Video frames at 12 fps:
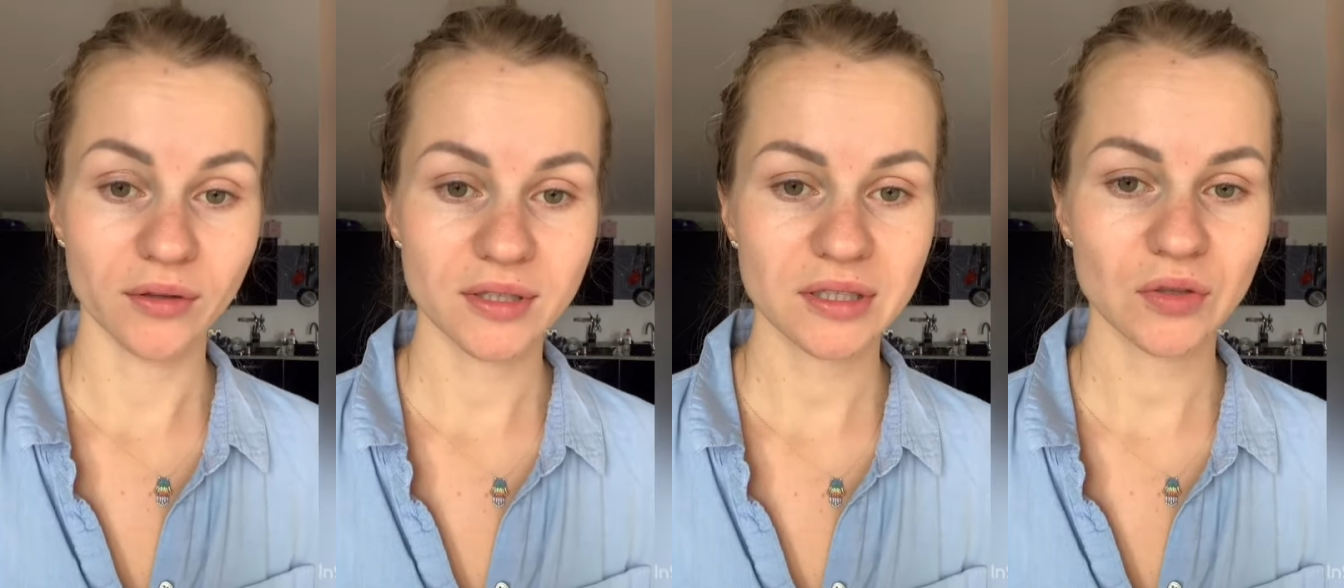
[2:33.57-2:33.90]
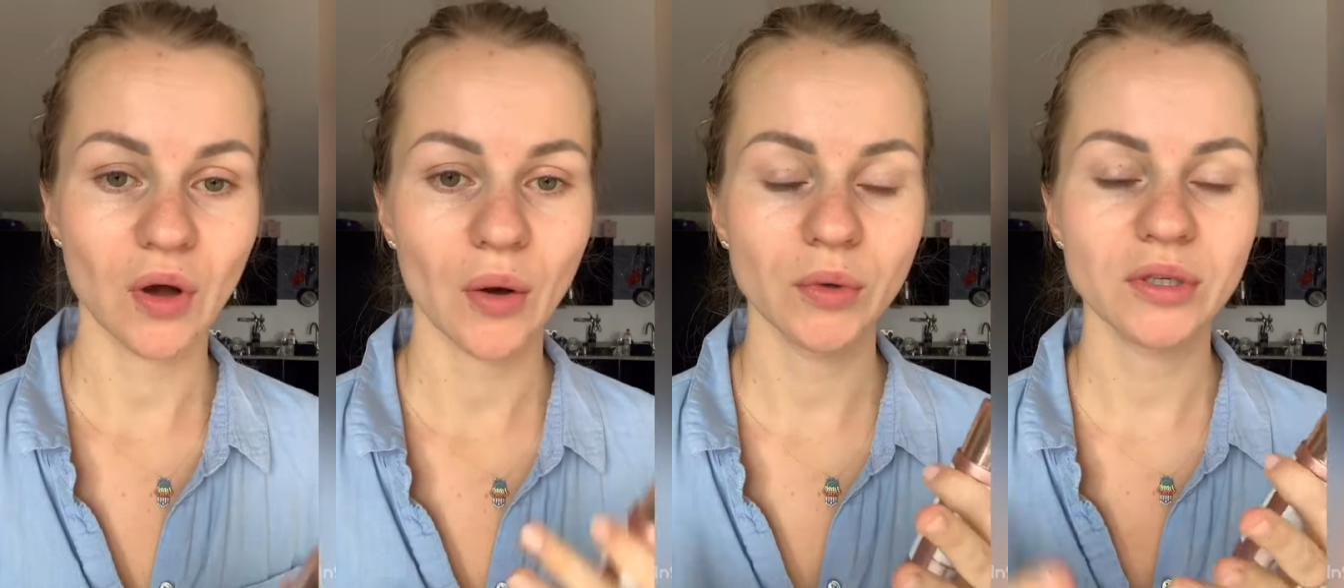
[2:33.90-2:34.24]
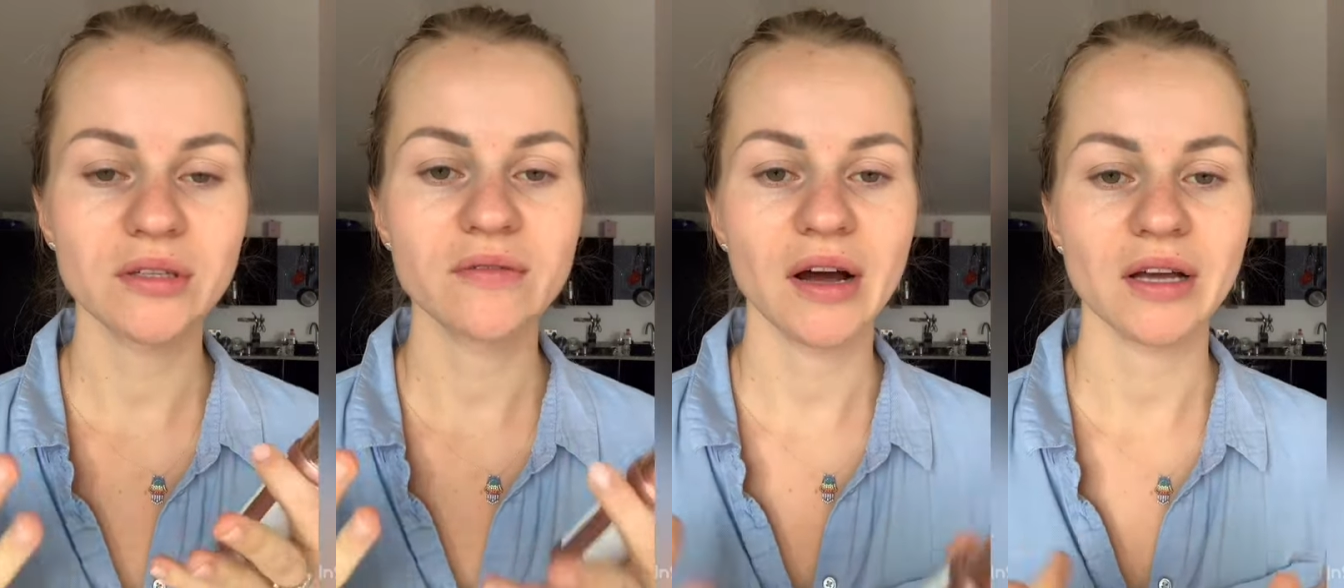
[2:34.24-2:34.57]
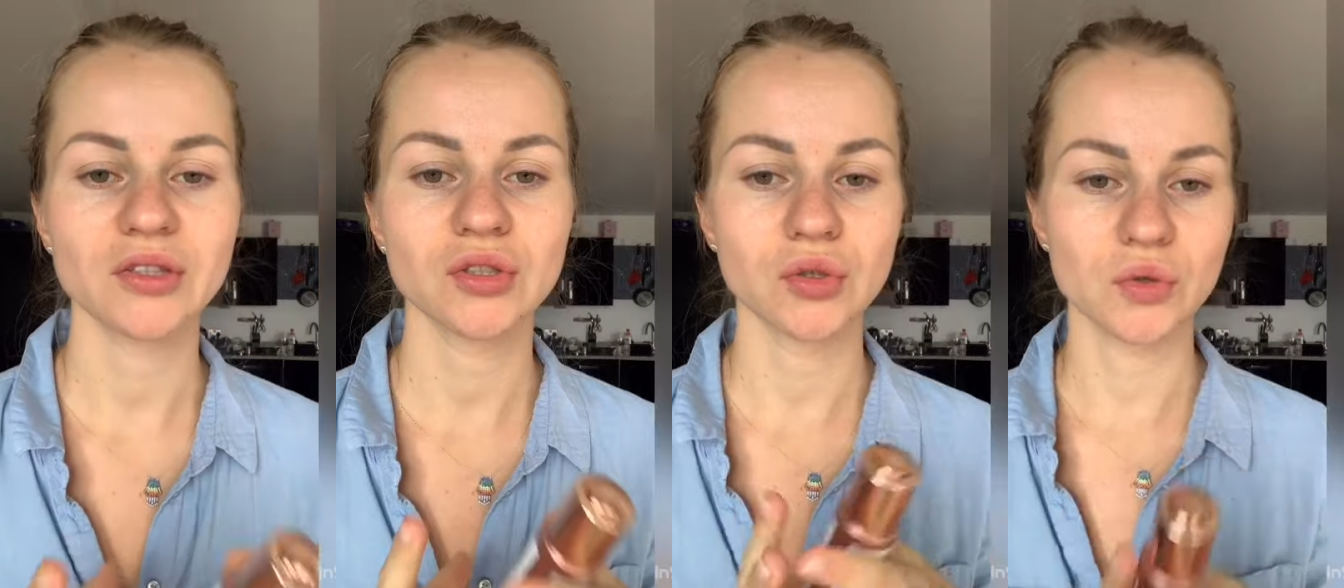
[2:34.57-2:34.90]
So I wouldn't
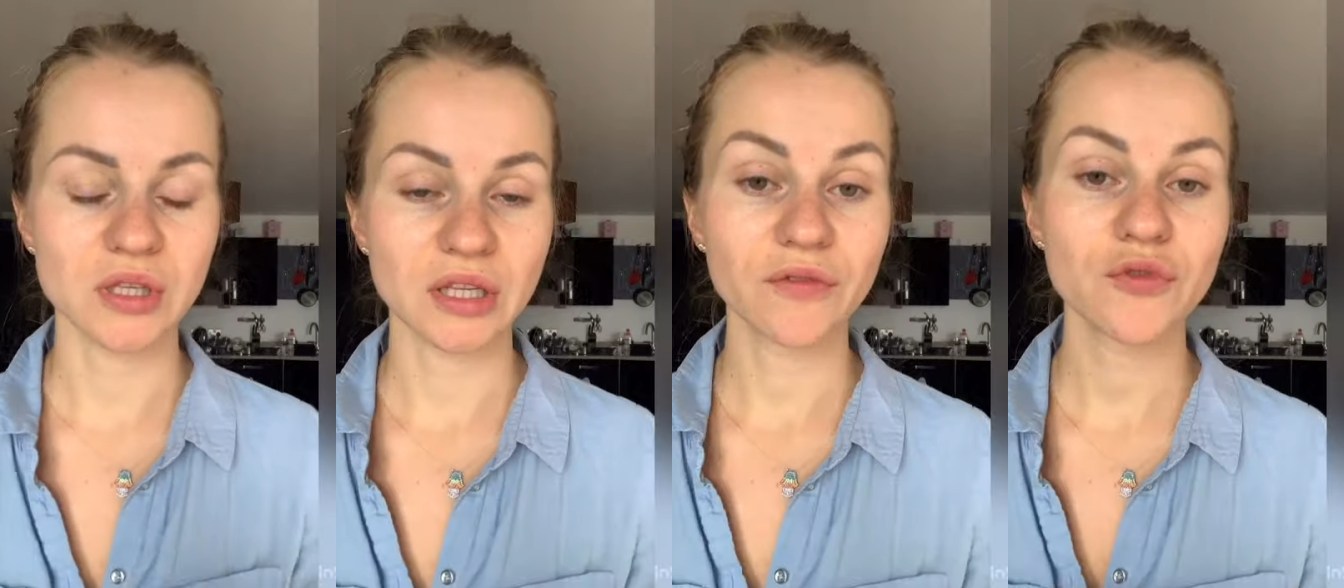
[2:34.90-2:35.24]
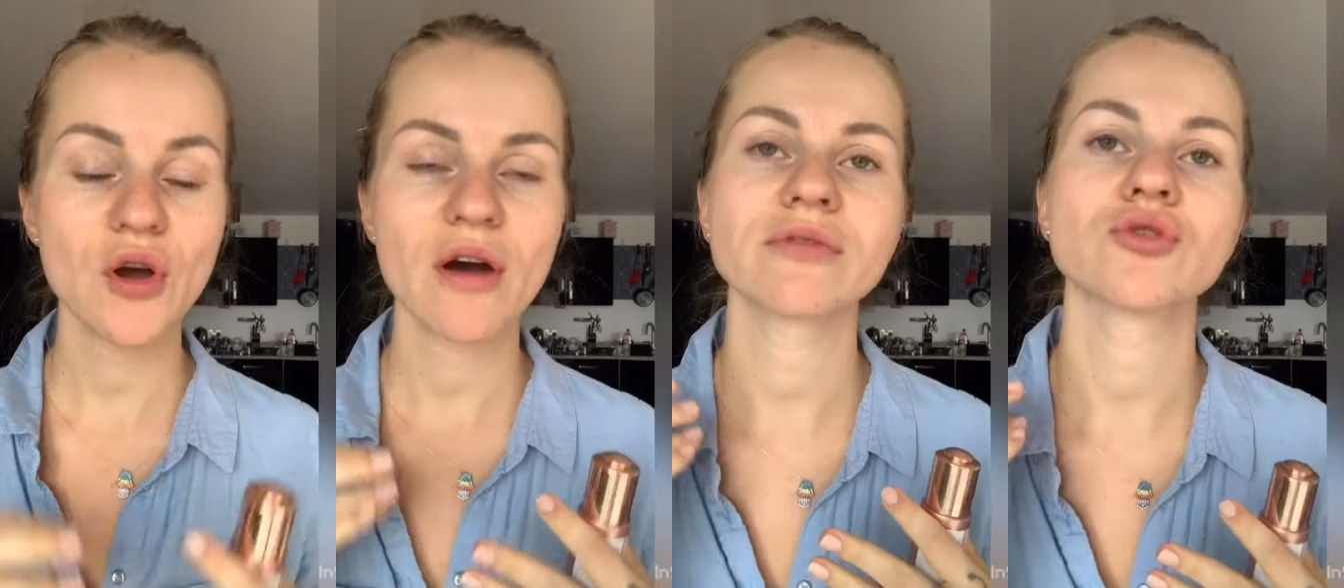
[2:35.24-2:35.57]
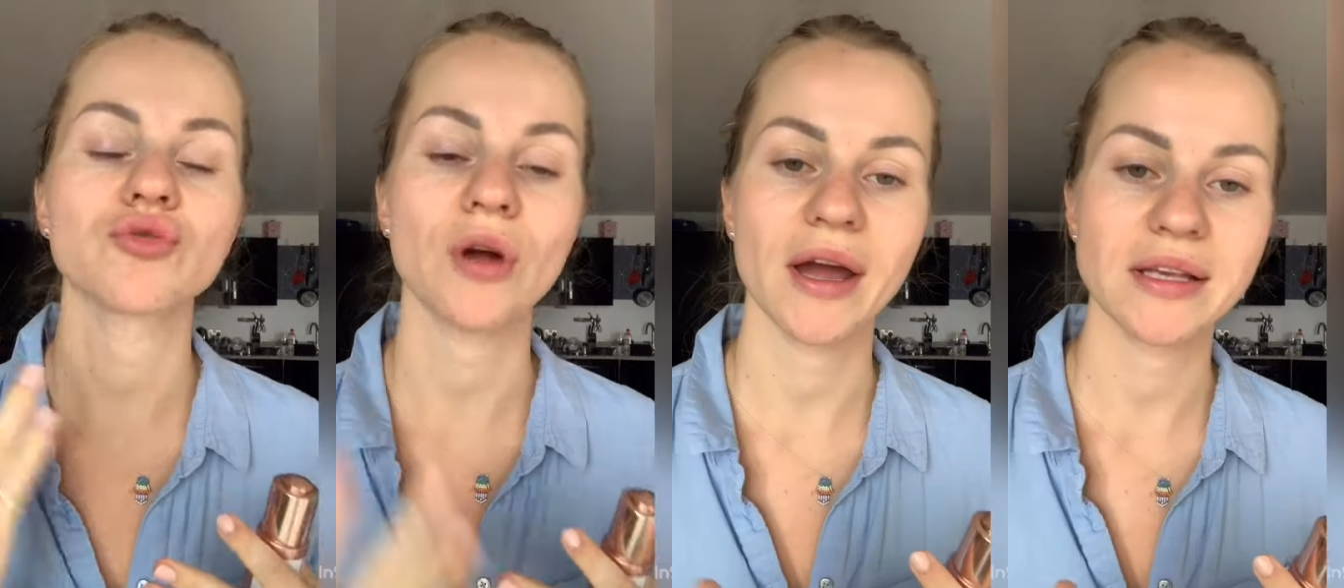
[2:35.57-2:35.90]
advise to use it. If you have dry